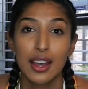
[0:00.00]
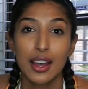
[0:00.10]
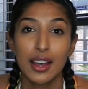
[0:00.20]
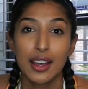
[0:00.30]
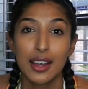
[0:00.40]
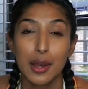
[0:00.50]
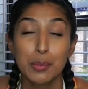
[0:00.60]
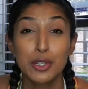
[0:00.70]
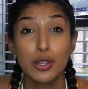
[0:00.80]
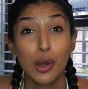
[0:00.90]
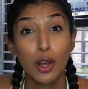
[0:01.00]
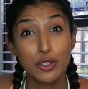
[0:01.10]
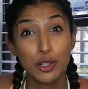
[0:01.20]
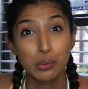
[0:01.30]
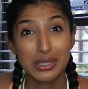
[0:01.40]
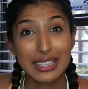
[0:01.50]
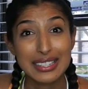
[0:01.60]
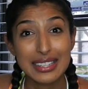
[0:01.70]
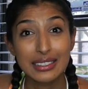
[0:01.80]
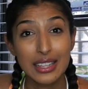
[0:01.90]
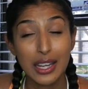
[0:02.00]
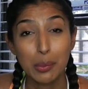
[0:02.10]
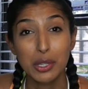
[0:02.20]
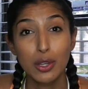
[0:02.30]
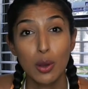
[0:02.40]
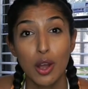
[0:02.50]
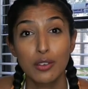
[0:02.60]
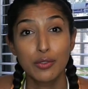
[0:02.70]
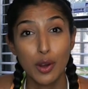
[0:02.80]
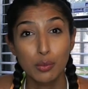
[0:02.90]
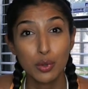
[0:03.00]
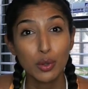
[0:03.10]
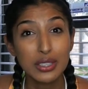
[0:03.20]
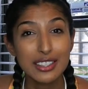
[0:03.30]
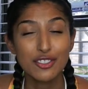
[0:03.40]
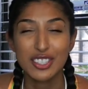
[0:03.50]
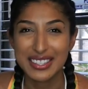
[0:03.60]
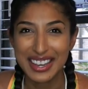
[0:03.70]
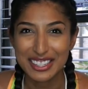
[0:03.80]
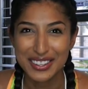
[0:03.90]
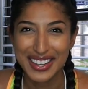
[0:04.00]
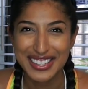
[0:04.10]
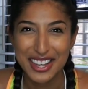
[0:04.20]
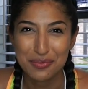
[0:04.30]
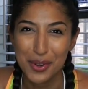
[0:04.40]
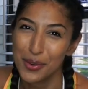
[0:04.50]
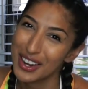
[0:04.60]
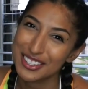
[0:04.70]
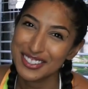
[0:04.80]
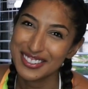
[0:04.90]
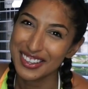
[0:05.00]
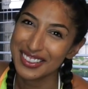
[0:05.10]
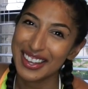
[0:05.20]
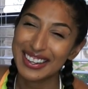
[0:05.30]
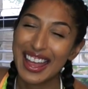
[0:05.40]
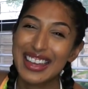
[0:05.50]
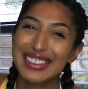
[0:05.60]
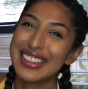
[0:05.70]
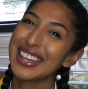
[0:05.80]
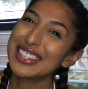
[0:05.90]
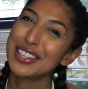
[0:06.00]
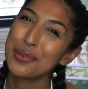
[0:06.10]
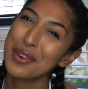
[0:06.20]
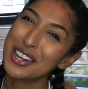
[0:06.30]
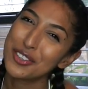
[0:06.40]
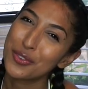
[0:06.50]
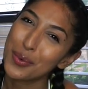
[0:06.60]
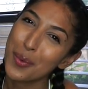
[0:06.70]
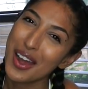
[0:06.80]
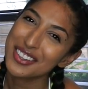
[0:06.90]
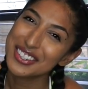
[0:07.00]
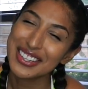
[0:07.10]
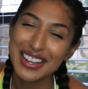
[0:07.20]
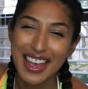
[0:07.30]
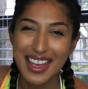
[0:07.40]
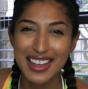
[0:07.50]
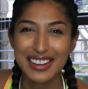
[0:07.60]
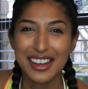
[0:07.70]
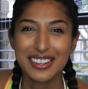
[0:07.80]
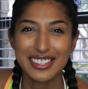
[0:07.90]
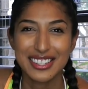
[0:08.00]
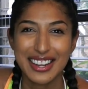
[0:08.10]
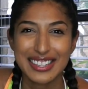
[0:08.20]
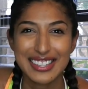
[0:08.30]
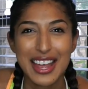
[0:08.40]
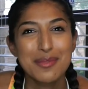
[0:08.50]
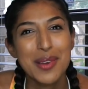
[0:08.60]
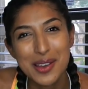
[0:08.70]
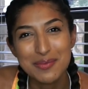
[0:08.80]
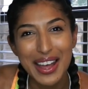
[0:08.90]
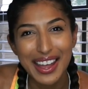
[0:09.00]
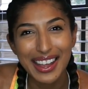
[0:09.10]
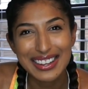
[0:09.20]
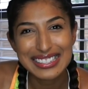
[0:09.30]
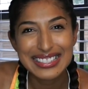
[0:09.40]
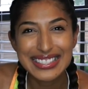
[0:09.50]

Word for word: uh, uh I'm gonna also place a link below on foam rolling just in case you guys have more questions on that. Thanks so much for watching and I'll see you next time. Bye.